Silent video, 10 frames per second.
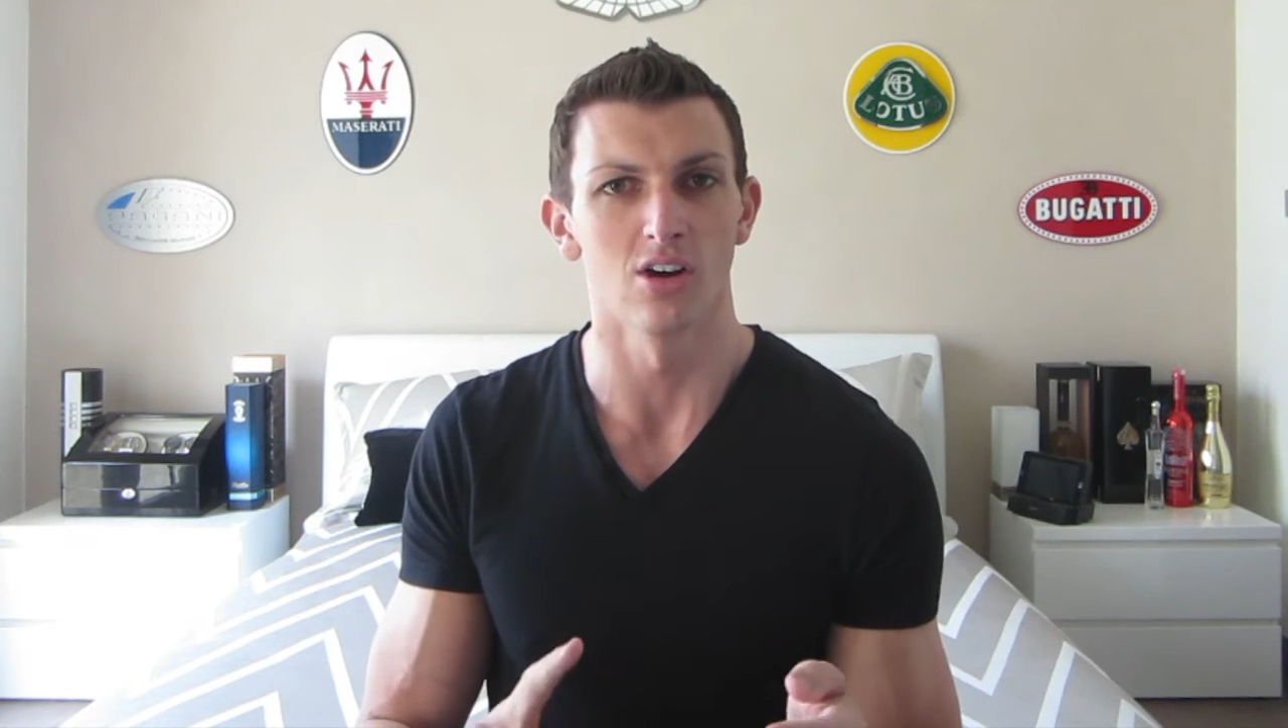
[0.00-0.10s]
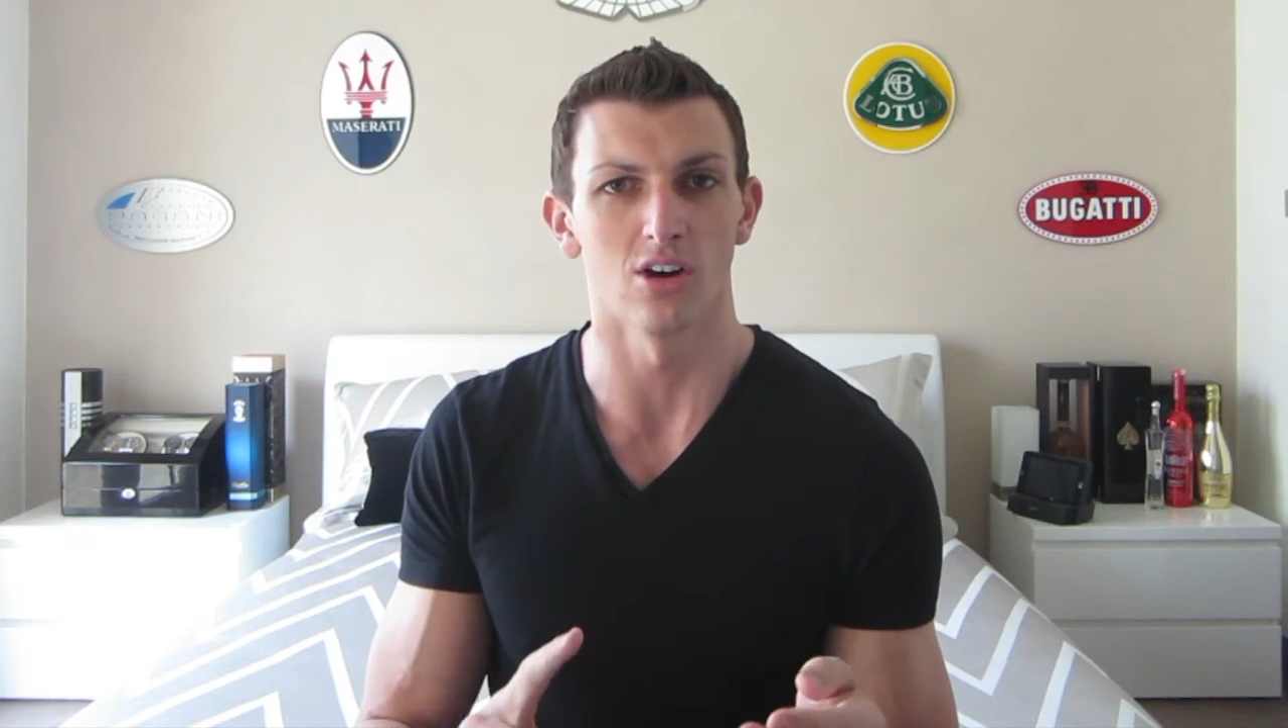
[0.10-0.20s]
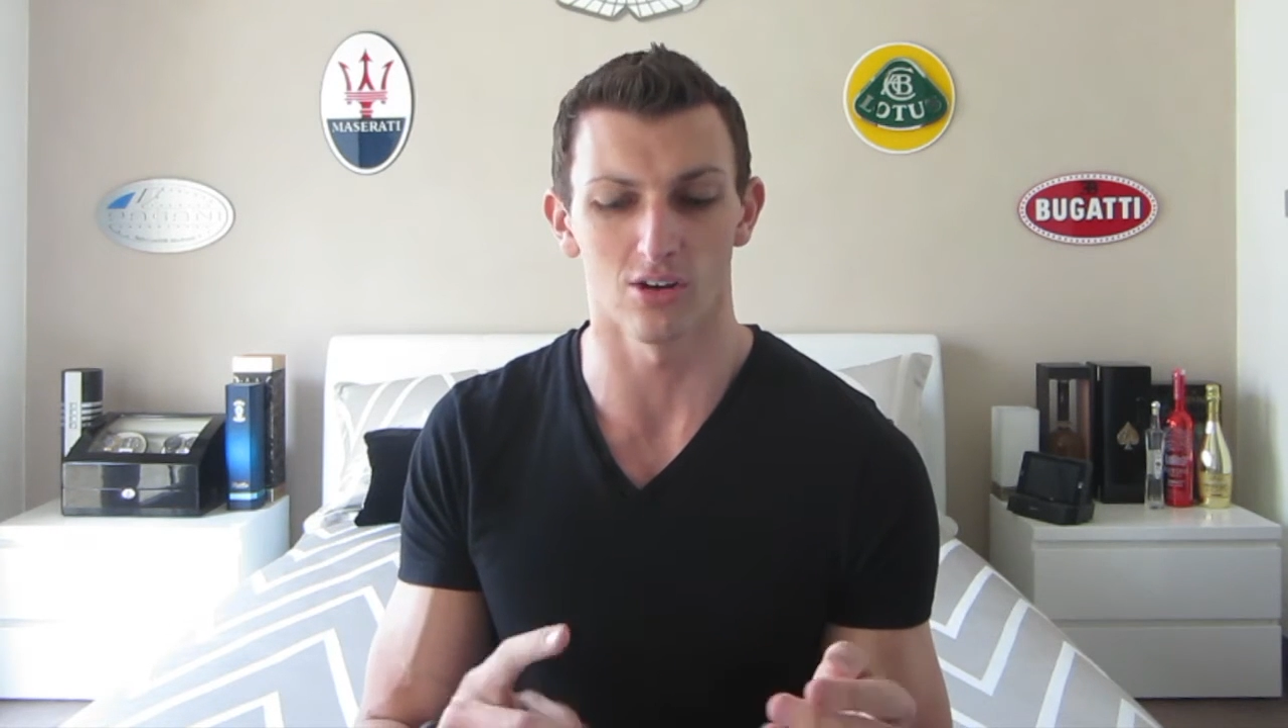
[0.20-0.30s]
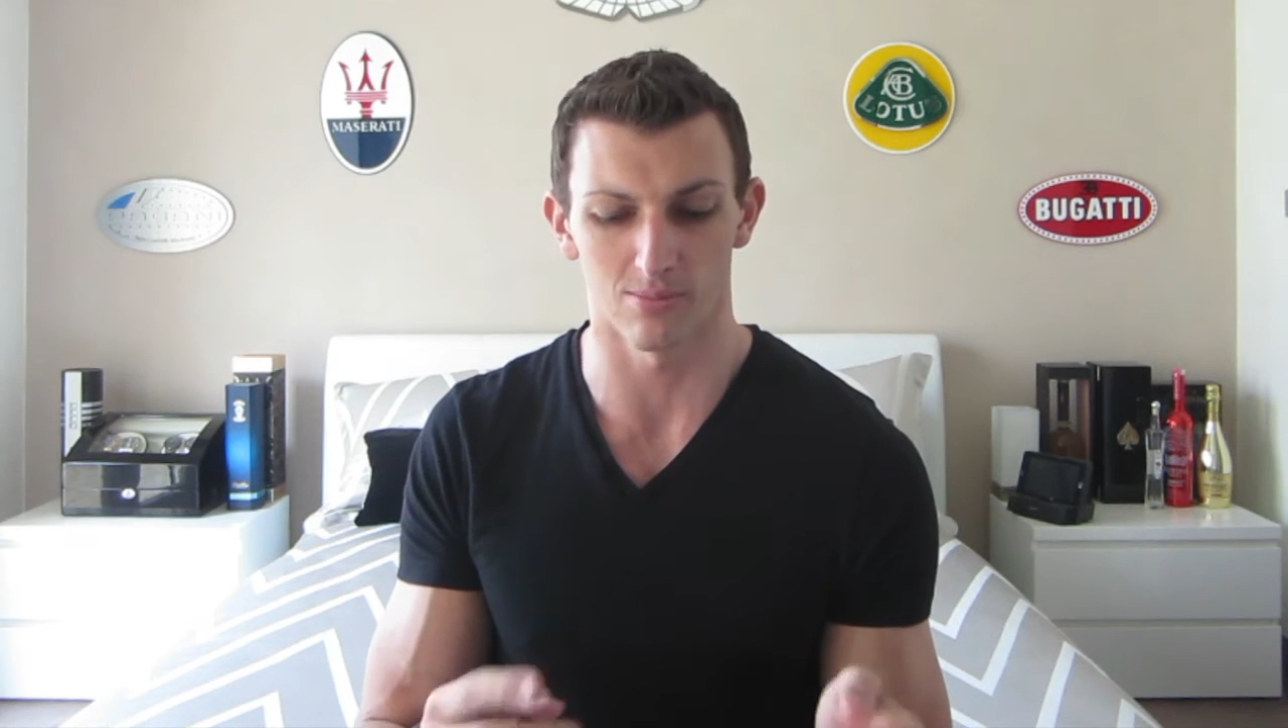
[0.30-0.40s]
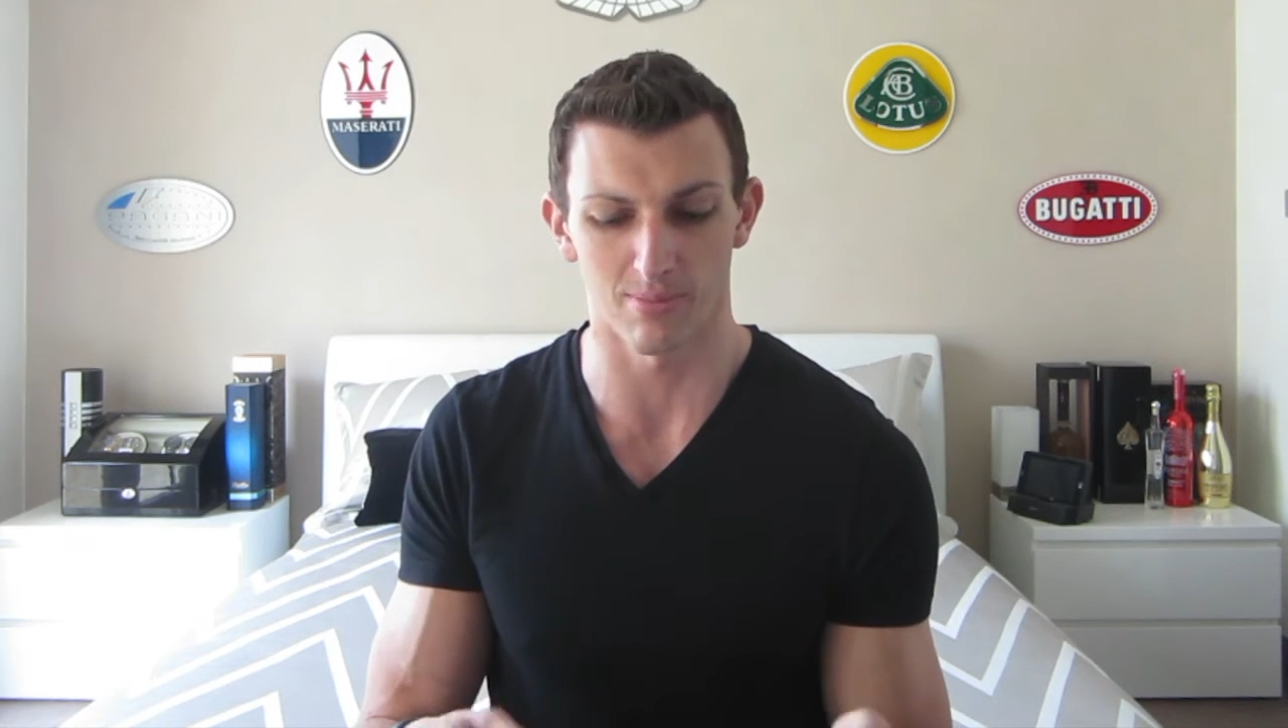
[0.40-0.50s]

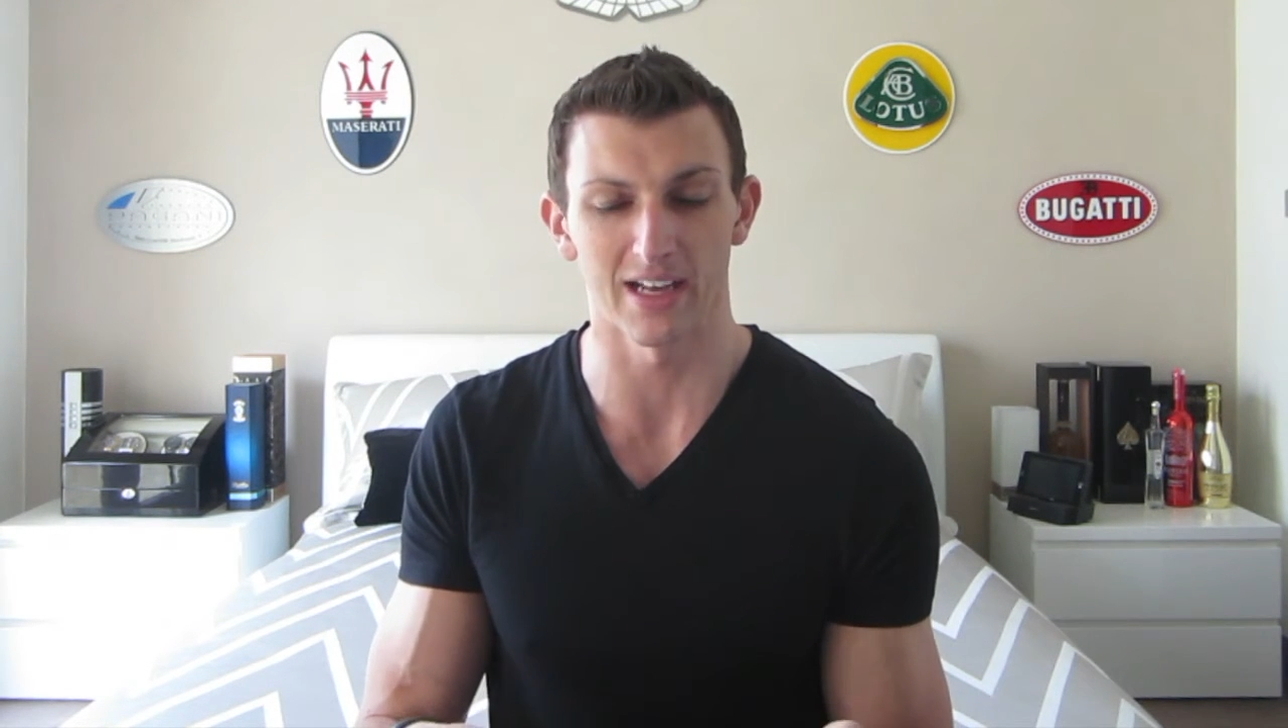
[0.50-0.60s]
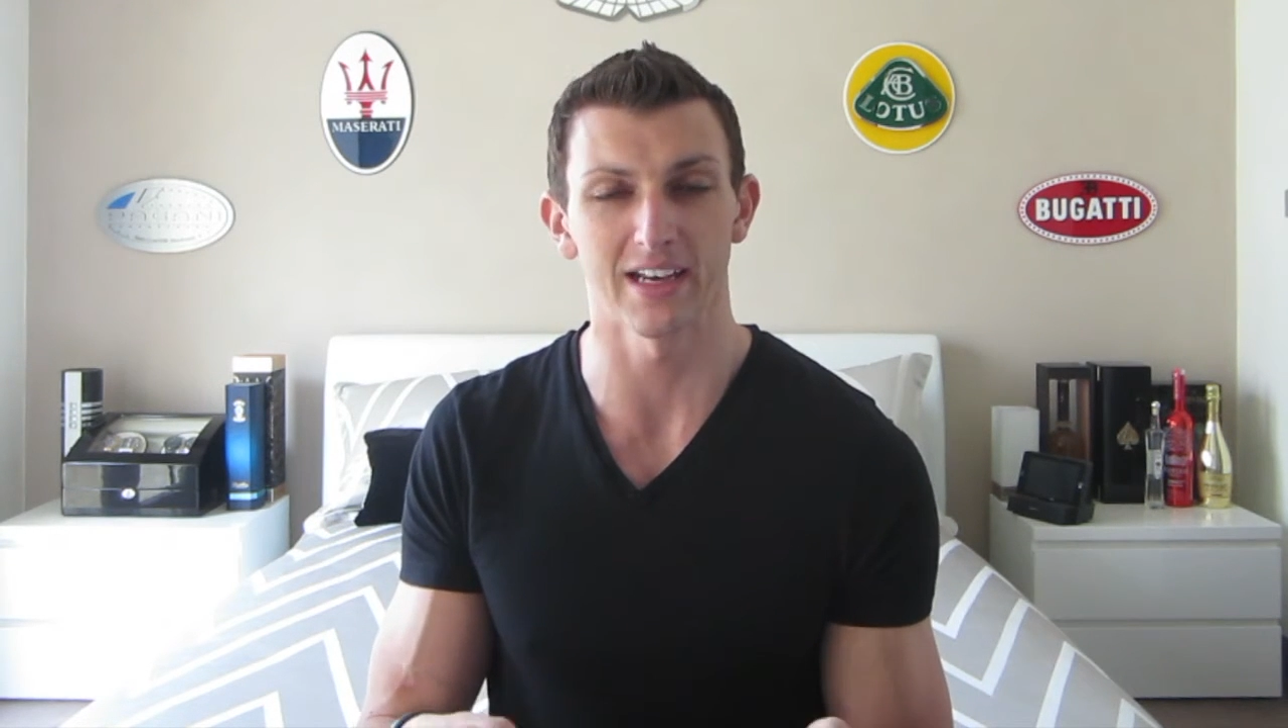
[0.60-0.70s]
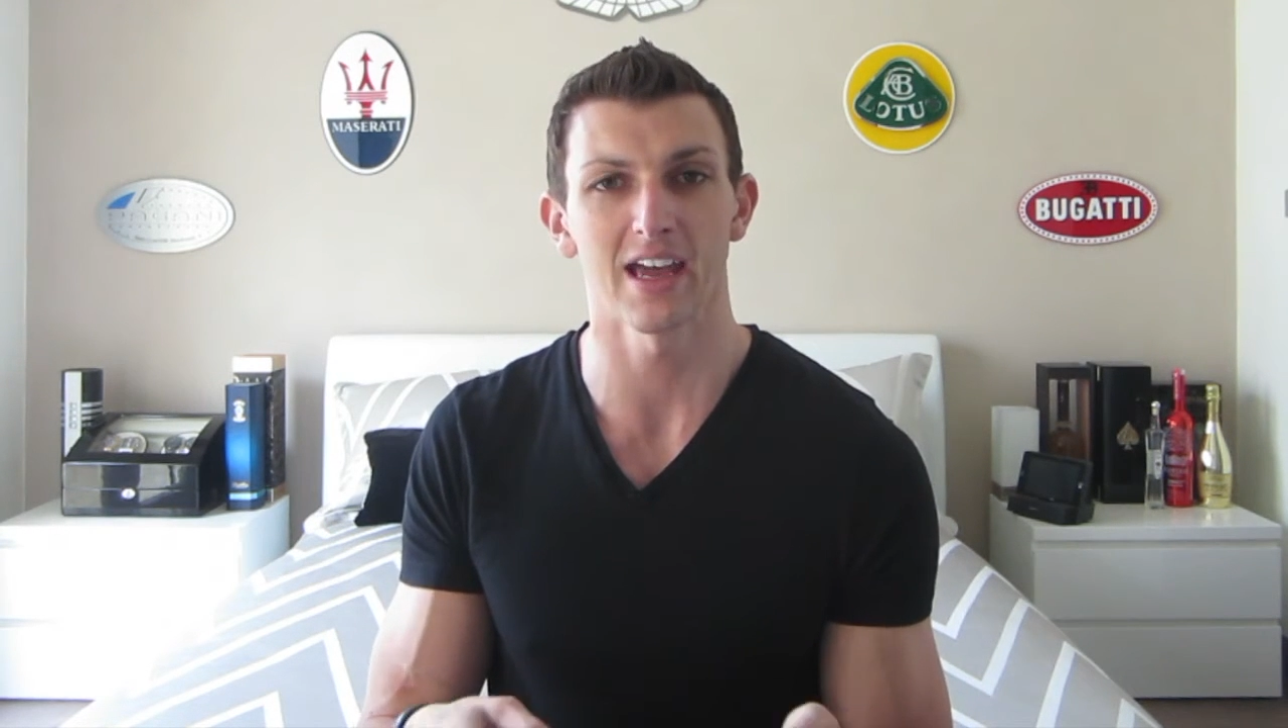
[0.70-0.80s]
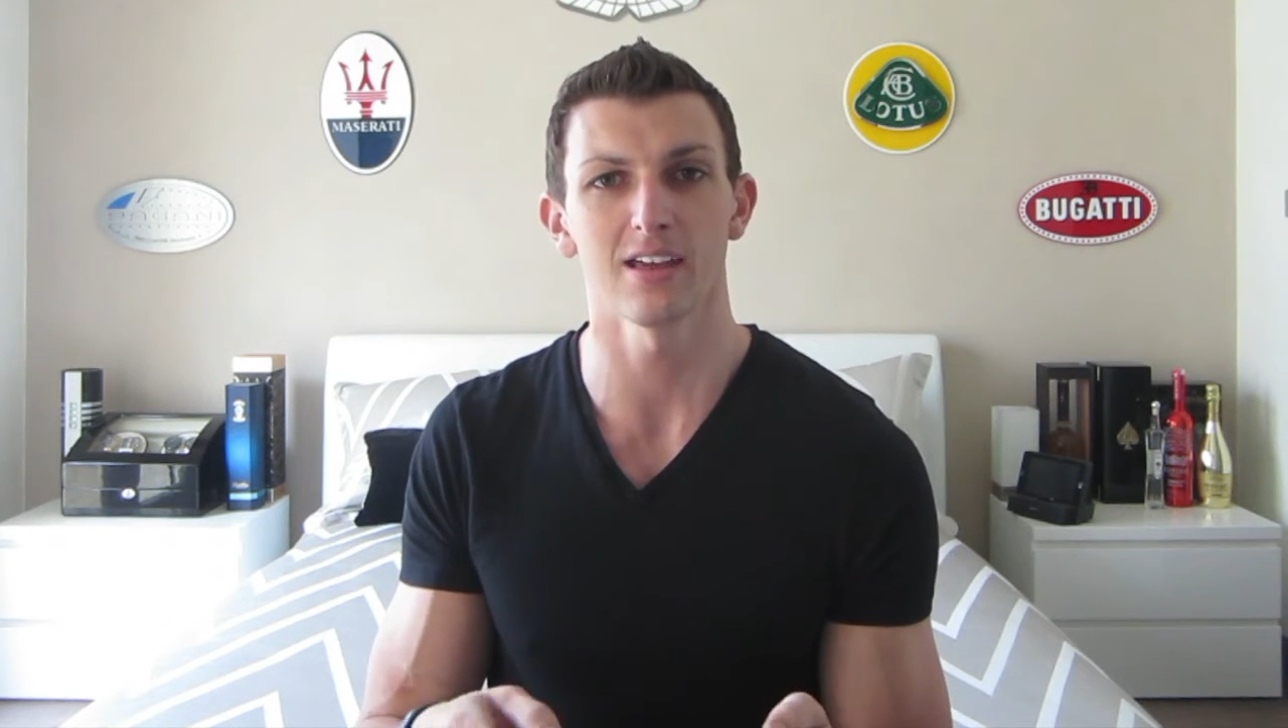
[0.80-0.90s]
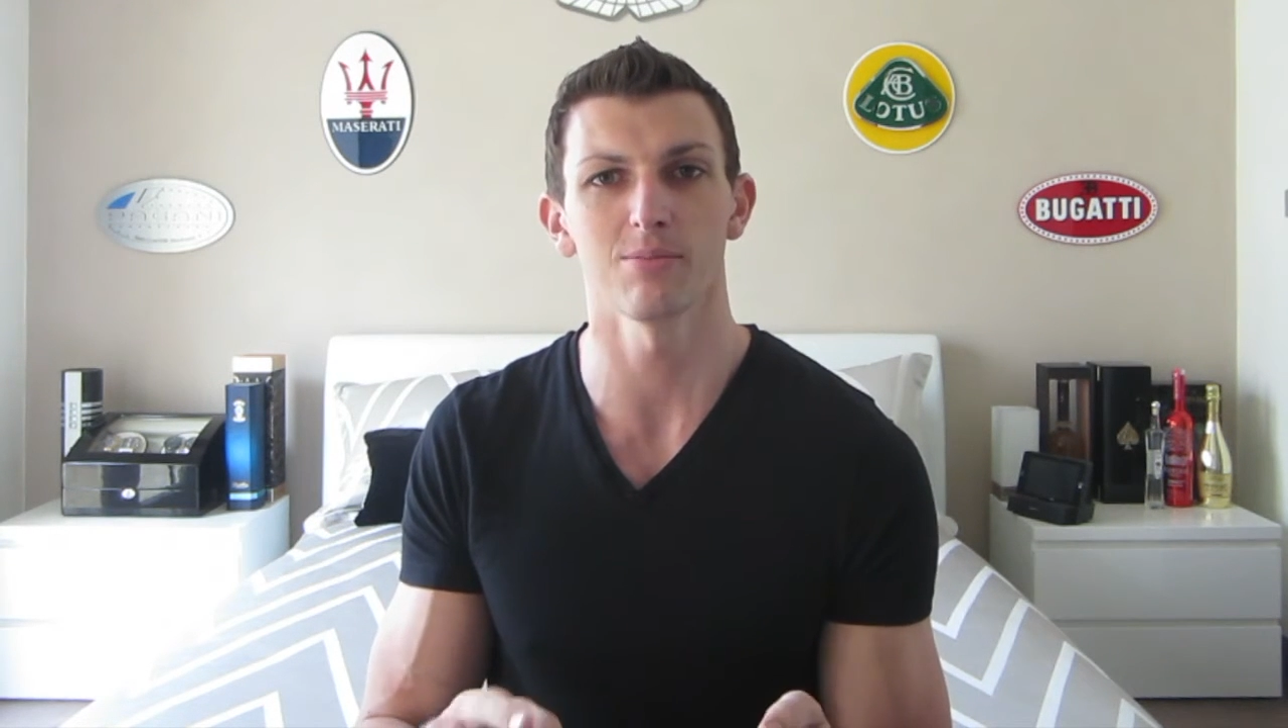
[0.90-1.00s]
or my
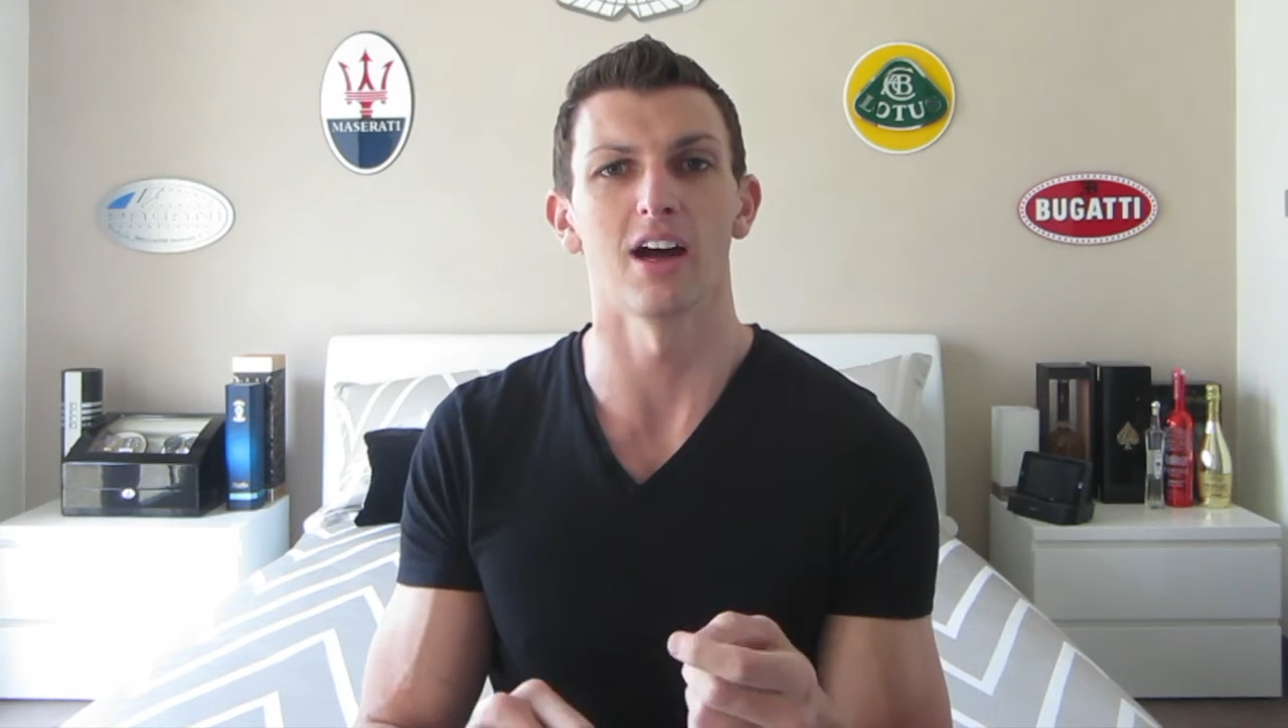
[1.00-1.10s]
name,